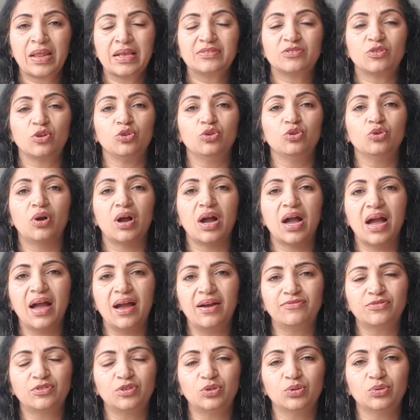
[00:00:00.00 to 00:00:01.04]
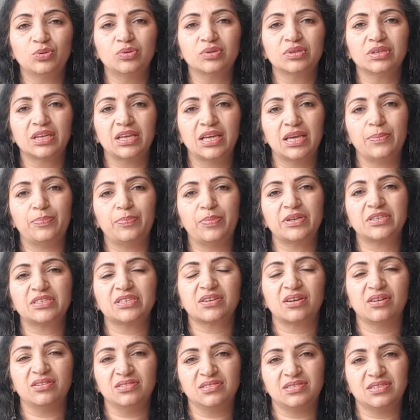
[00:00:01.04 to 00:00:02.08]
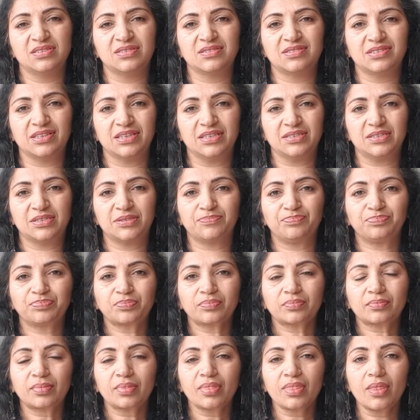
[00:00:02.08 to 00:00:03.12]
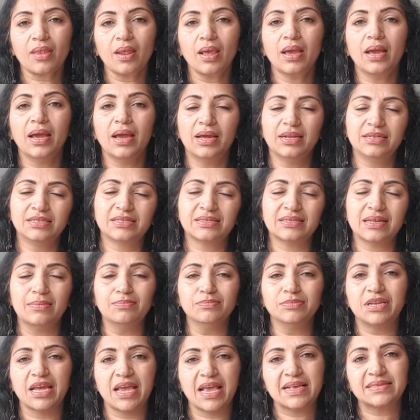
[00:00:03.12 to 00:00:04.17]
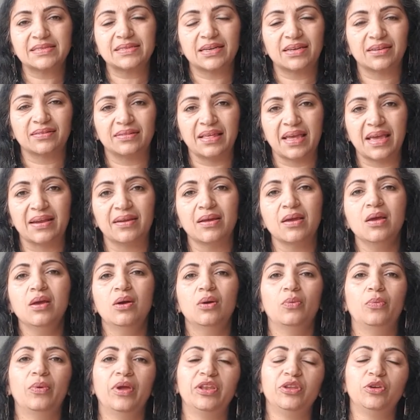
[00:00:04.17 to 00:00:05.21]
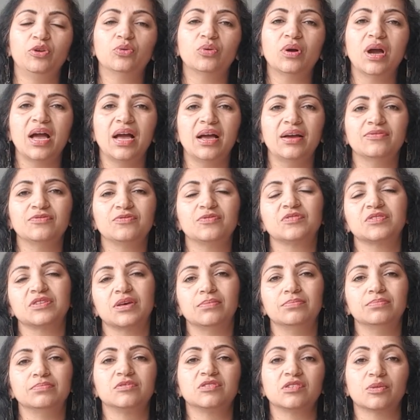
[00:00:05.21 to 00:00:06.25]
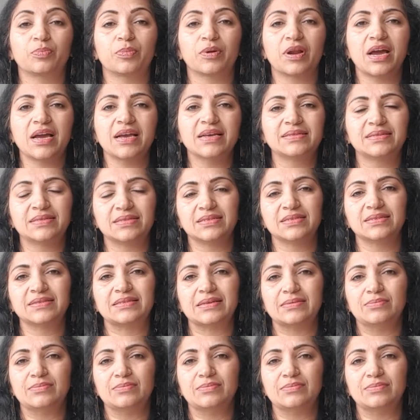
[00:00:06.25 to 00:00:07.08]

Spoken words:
So you have to keep it consistent. And some days are there when you have some surprises,